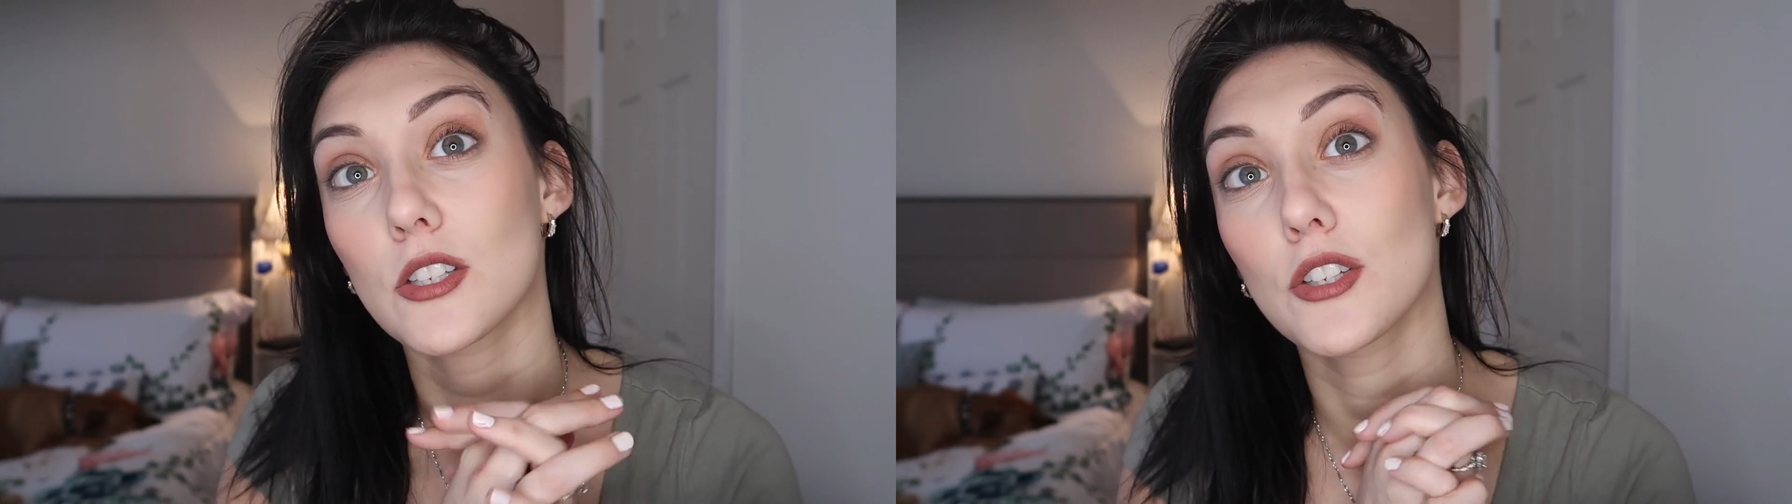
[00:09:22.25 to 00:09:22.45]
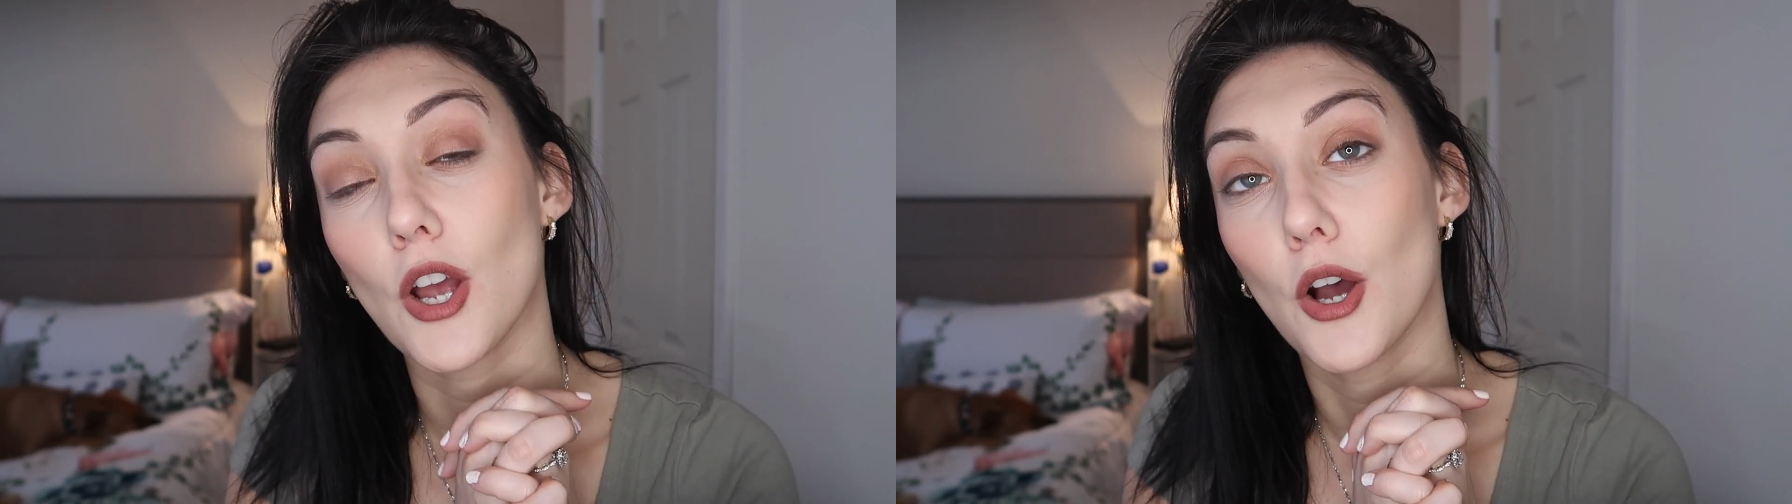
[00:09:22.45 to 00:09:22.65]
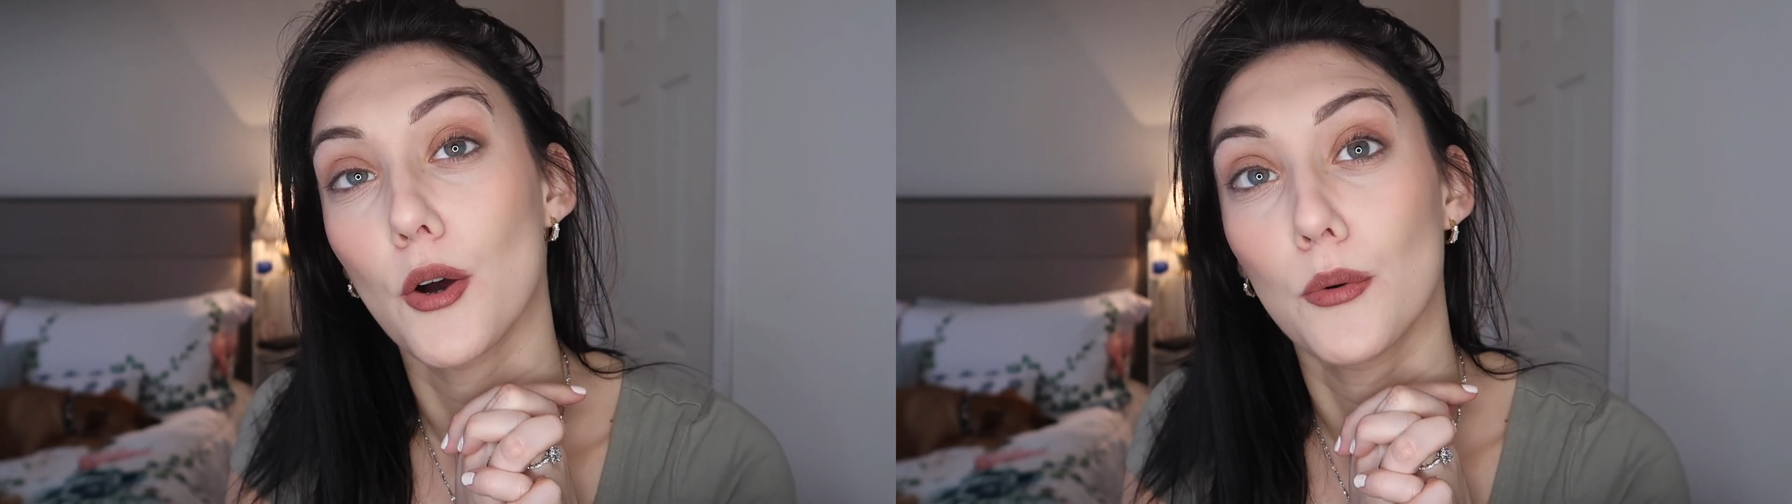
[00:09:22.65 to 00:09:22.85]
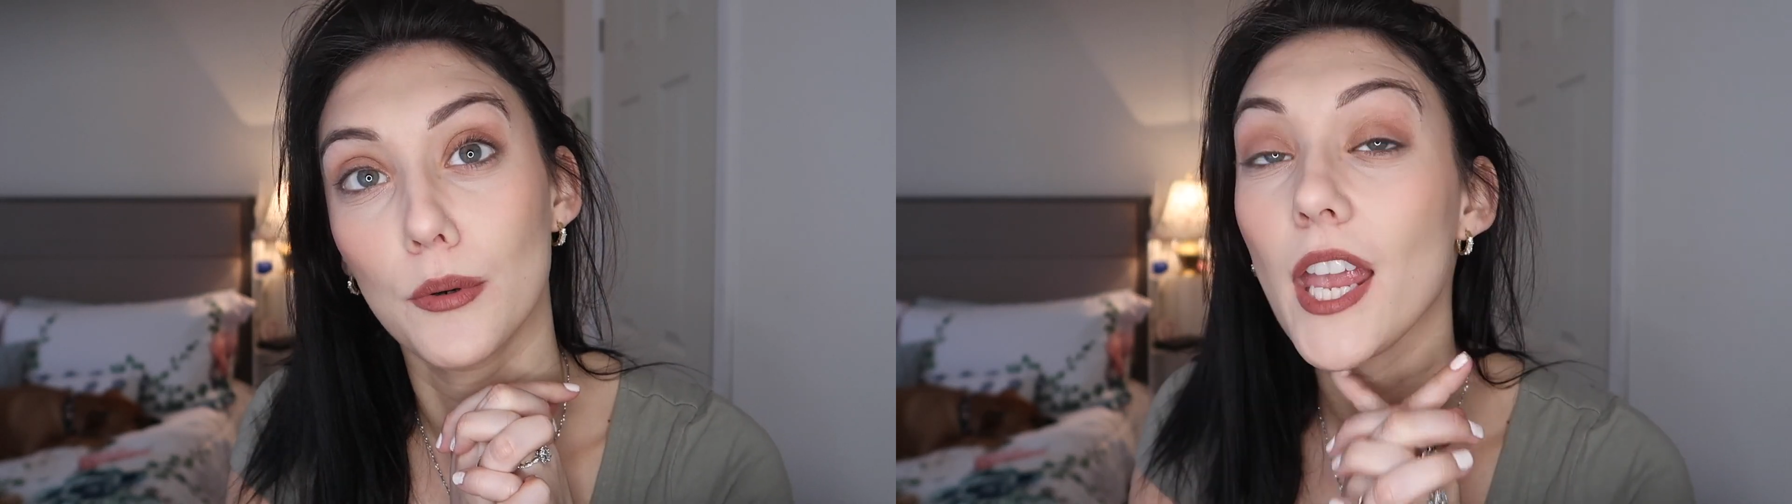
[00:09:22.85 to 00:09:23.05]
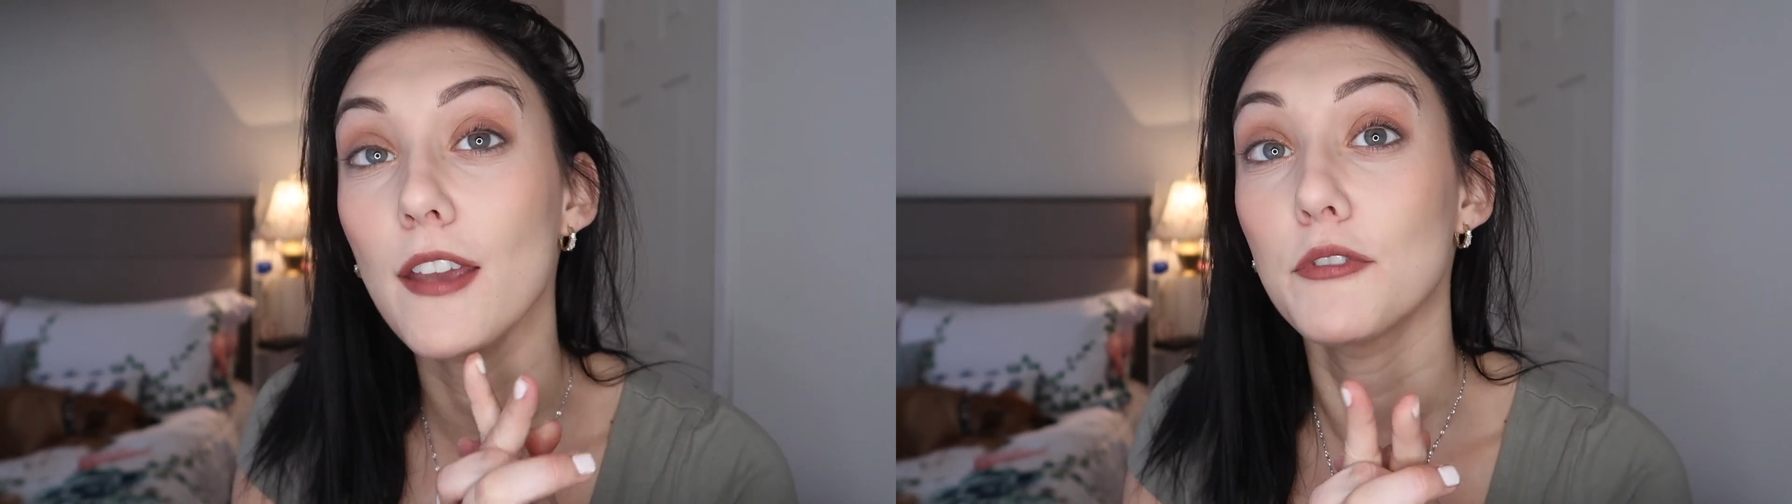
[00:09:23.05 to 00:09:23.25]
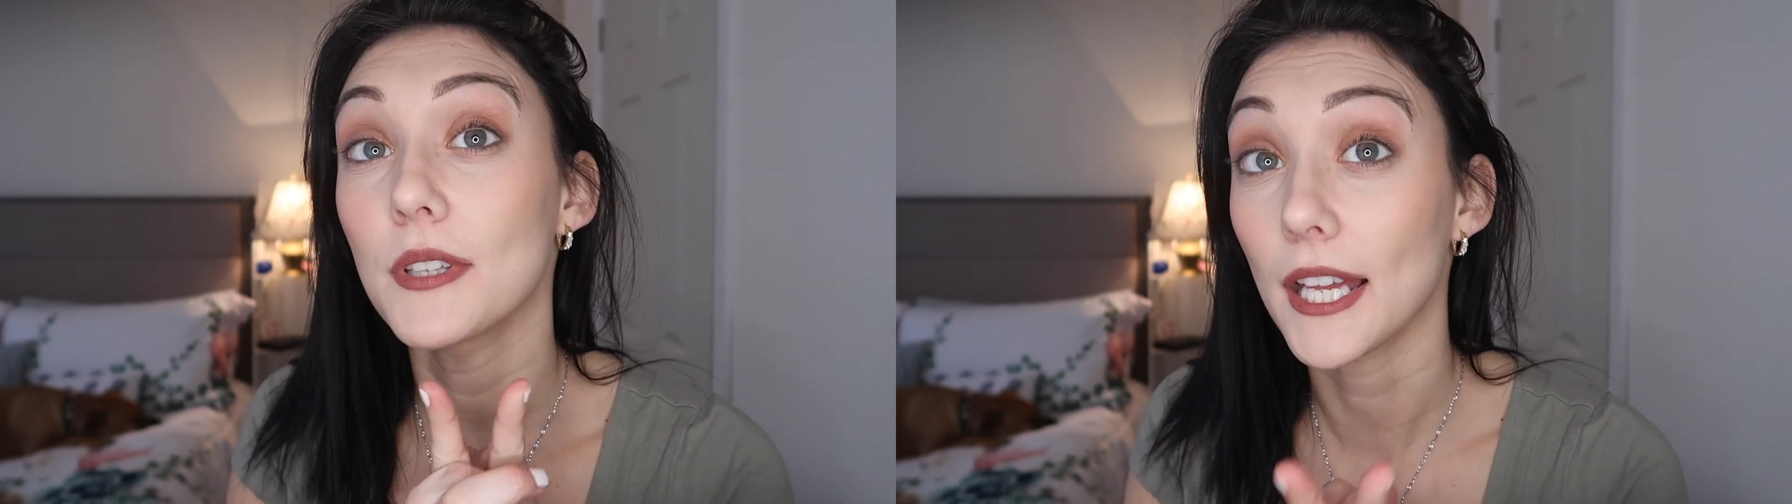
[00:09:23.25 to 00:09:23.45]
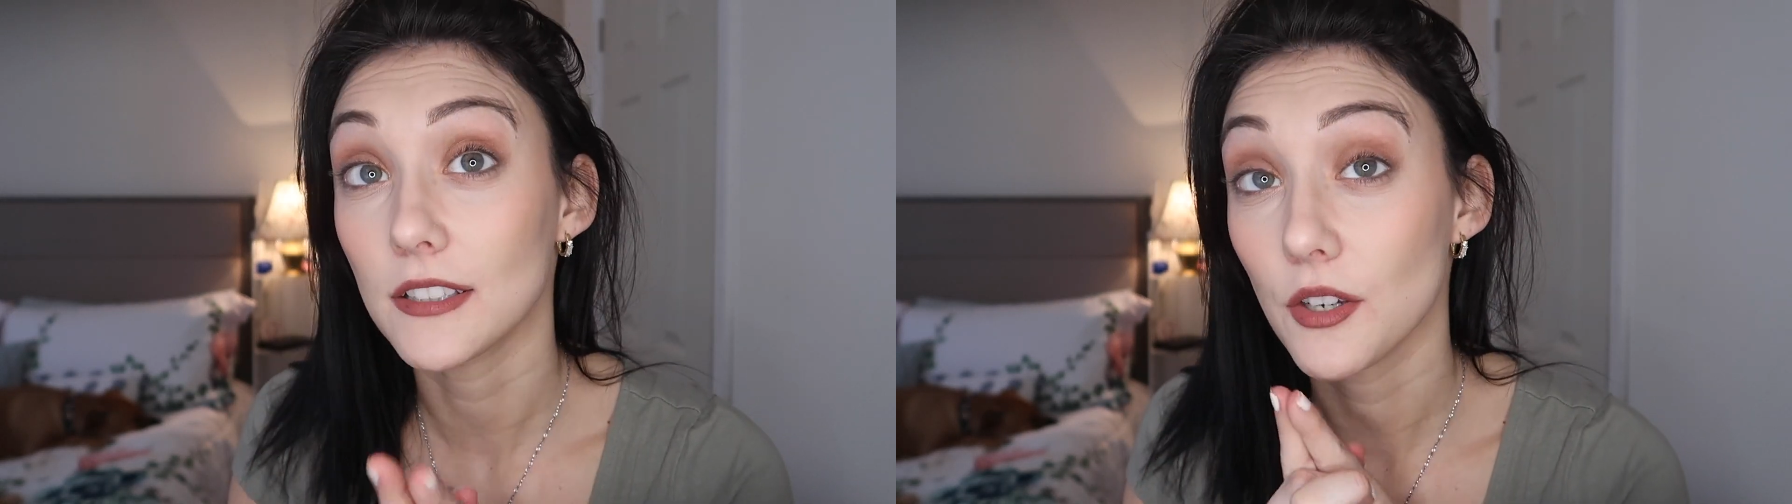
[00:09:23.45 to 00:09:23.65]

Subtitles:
So if you'd like